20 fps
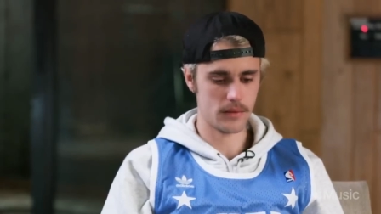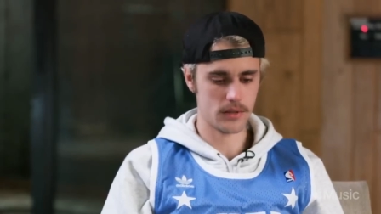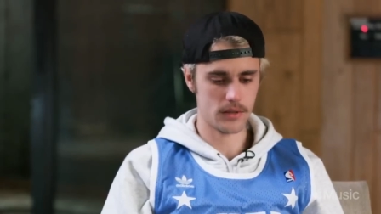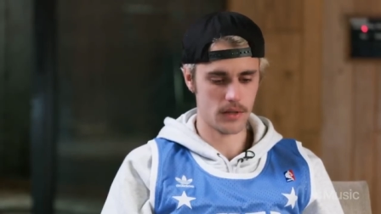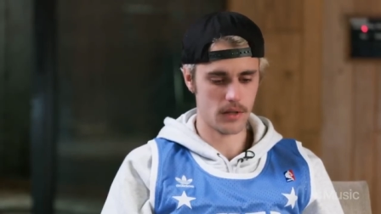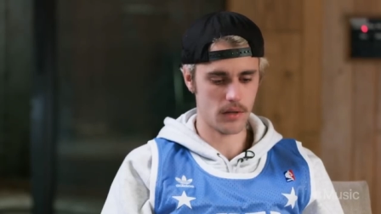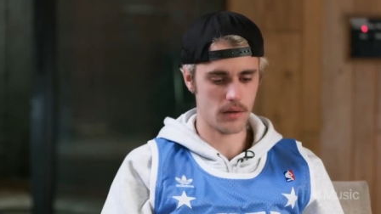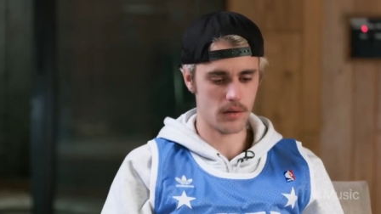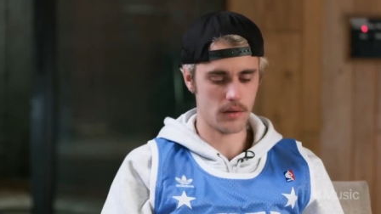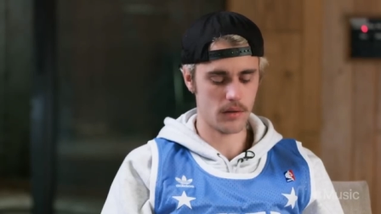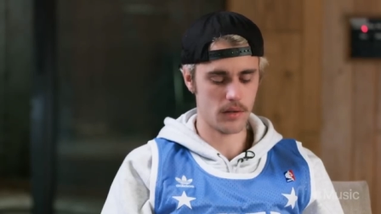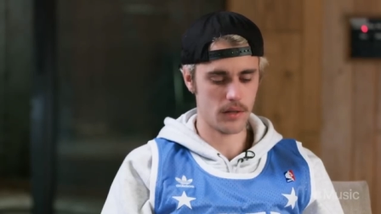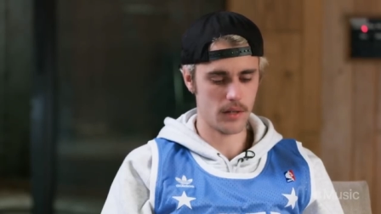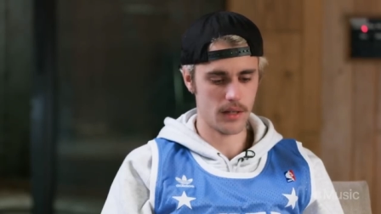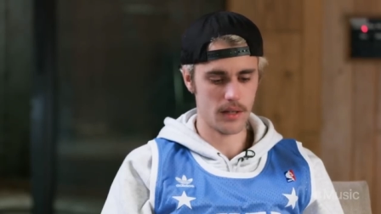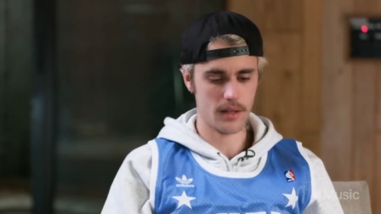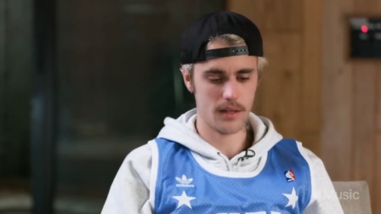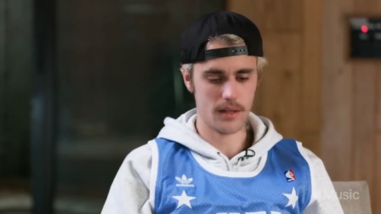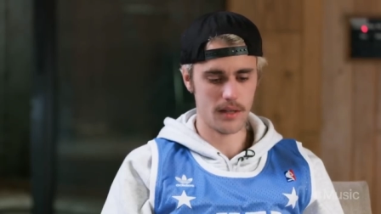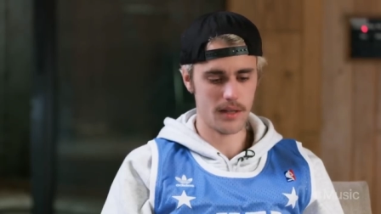So,
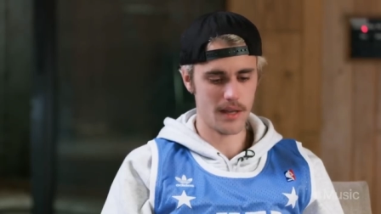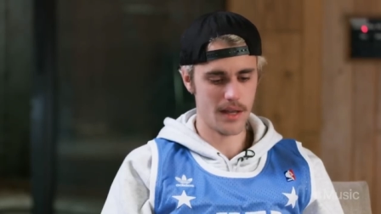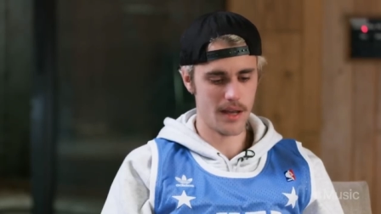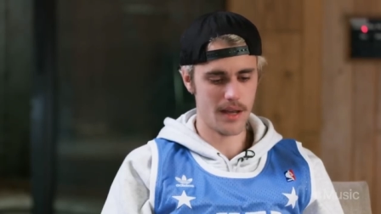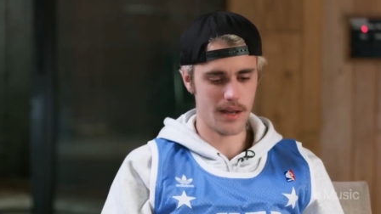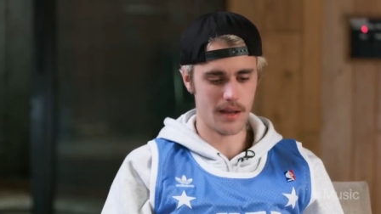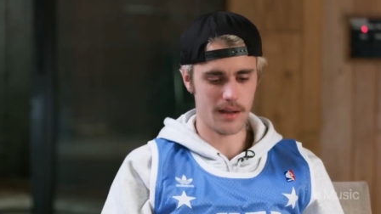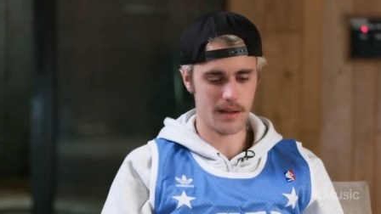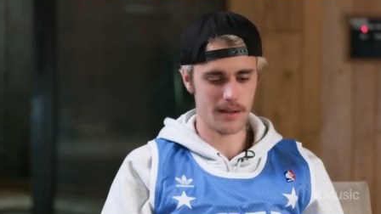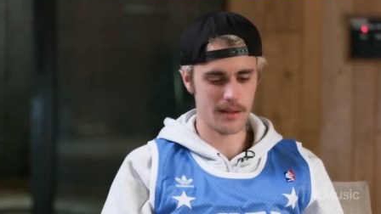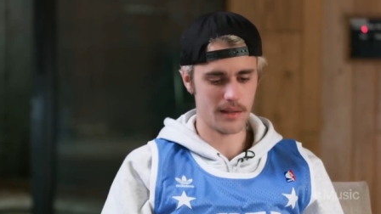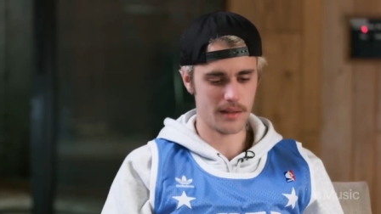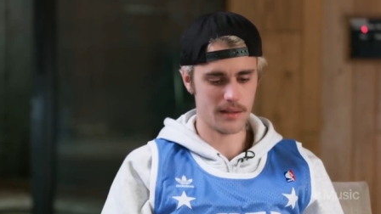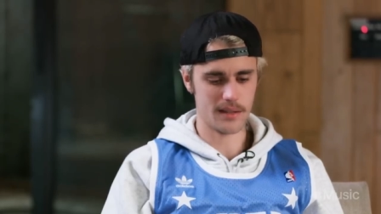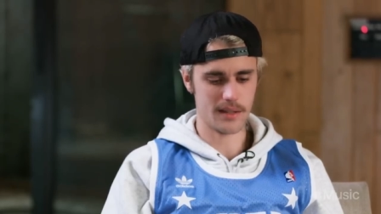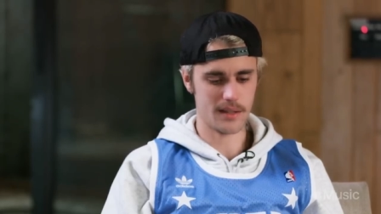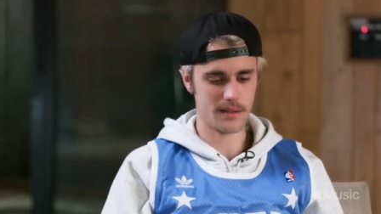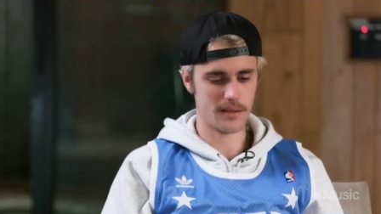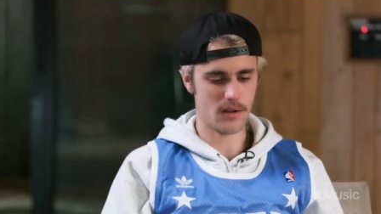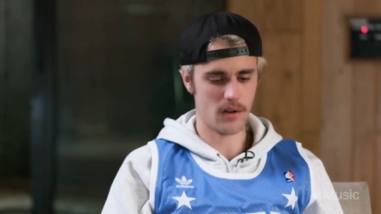yeah,
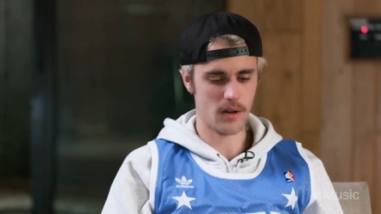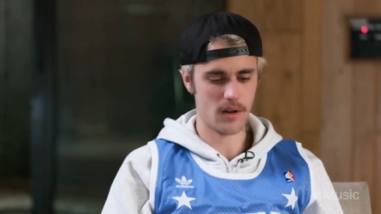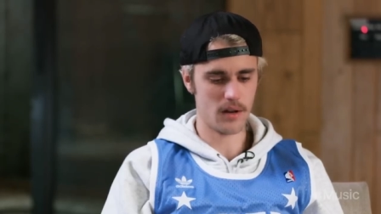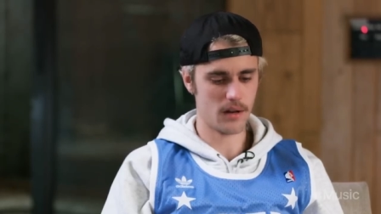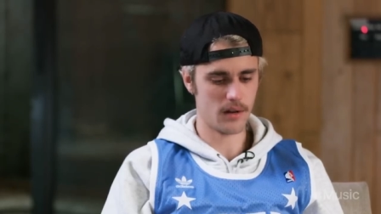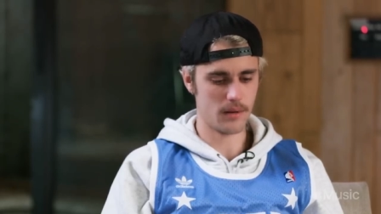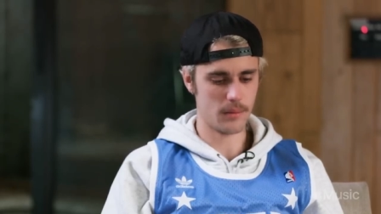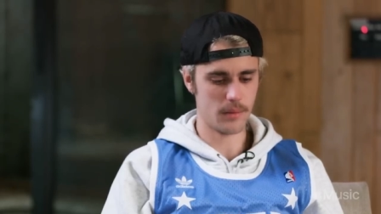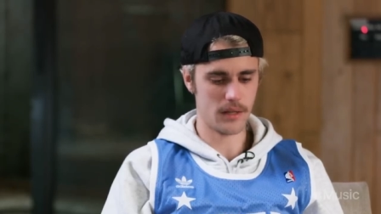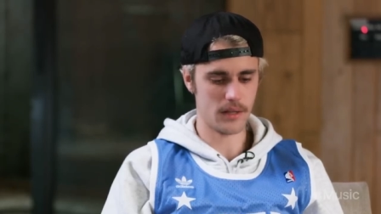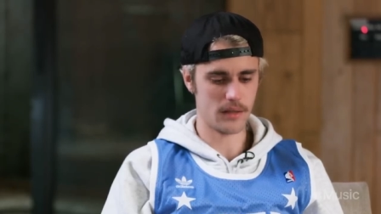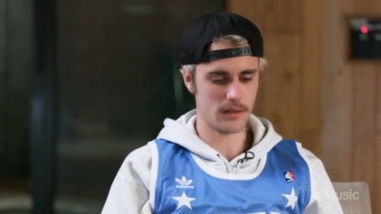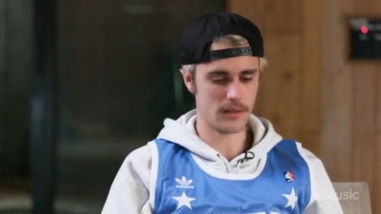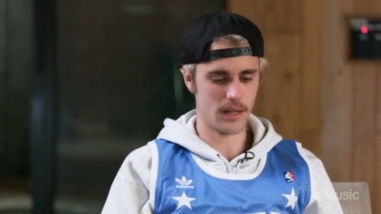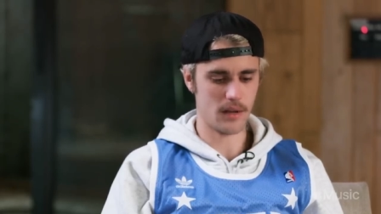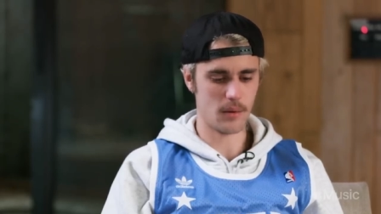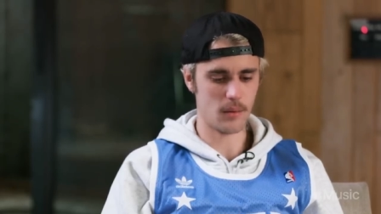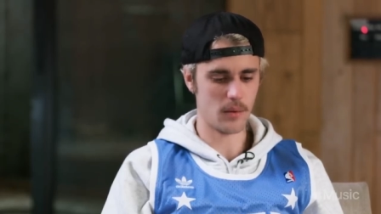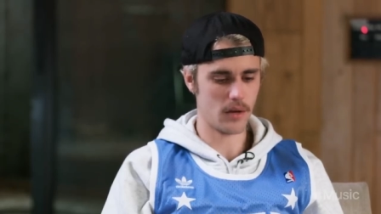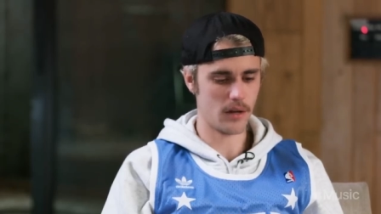it's hard,
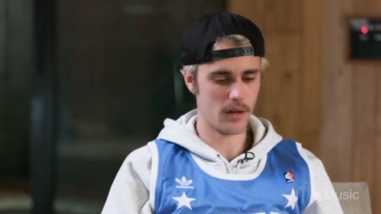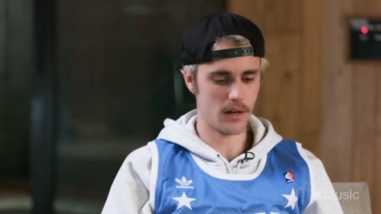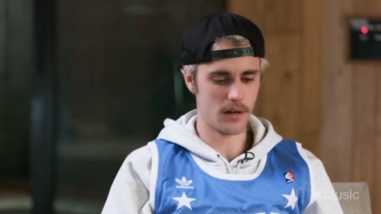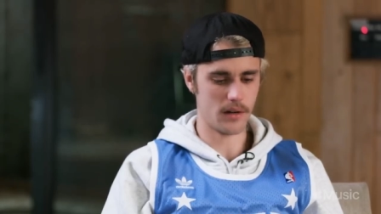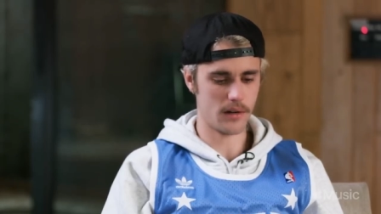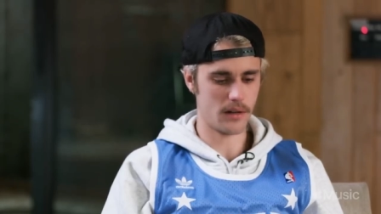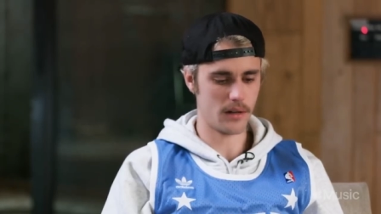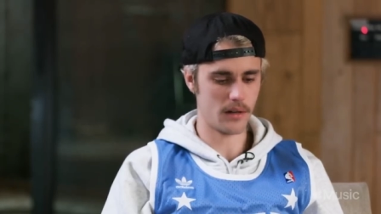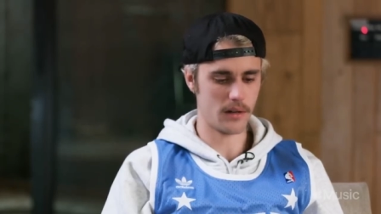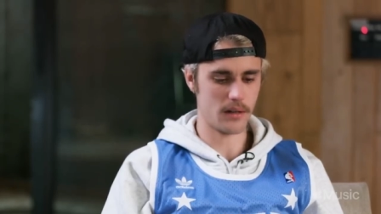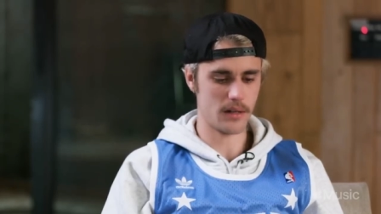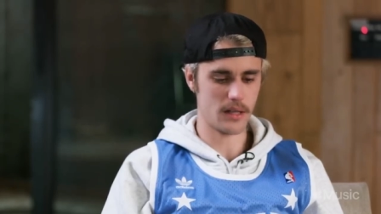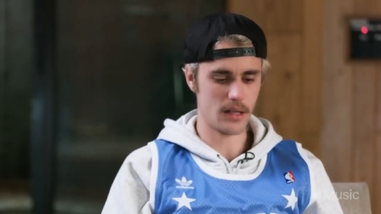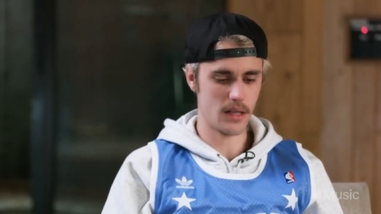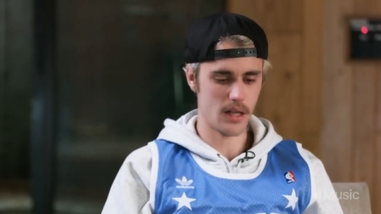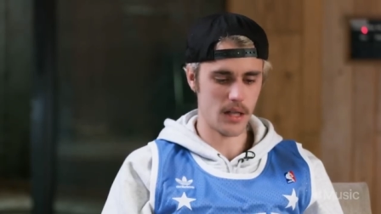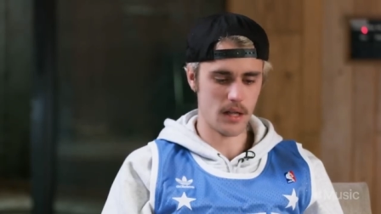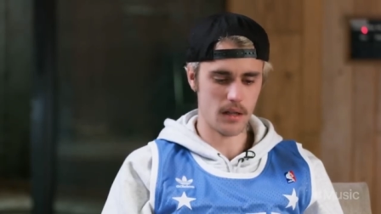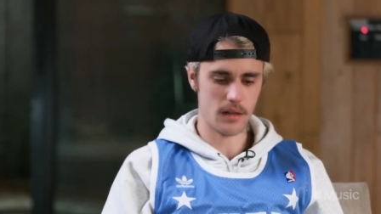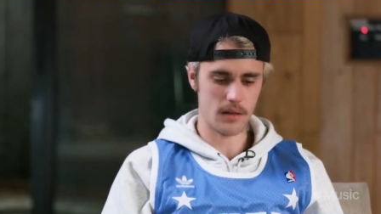because I want her to
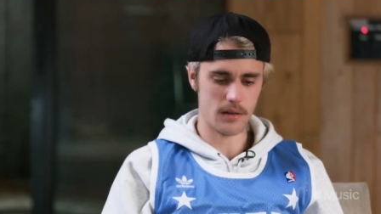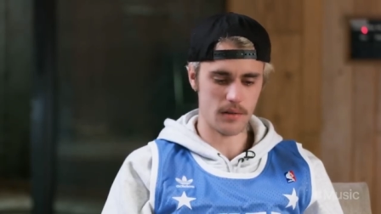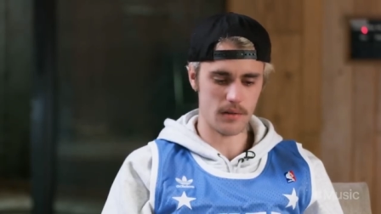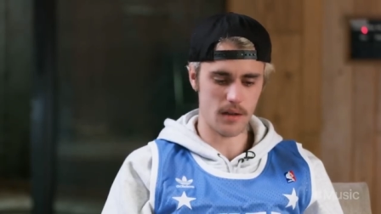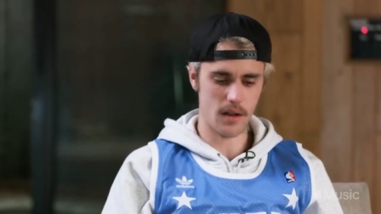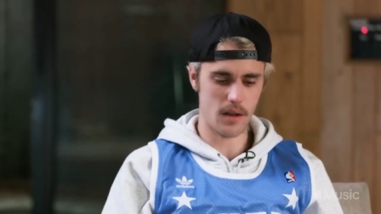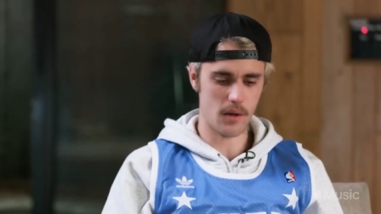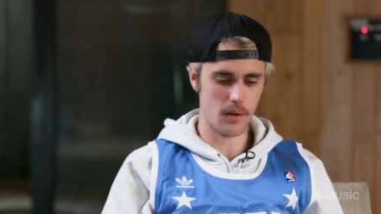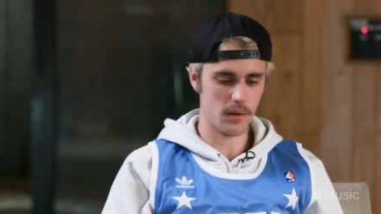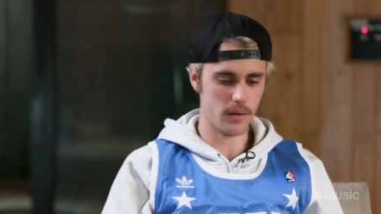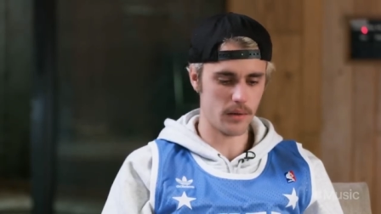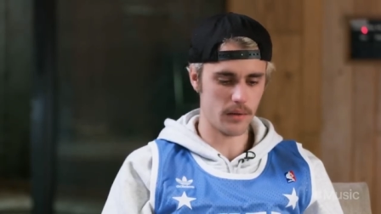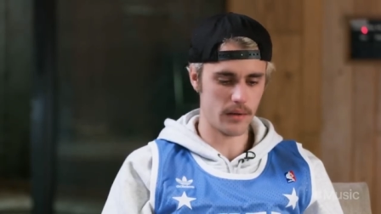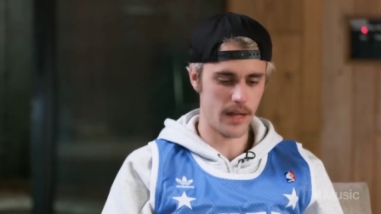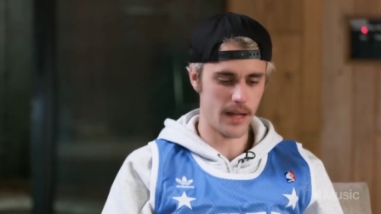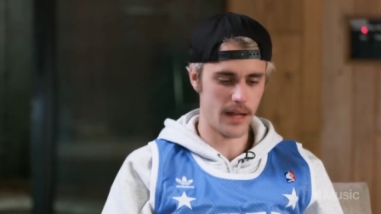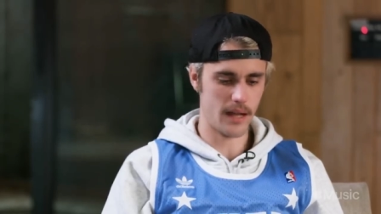know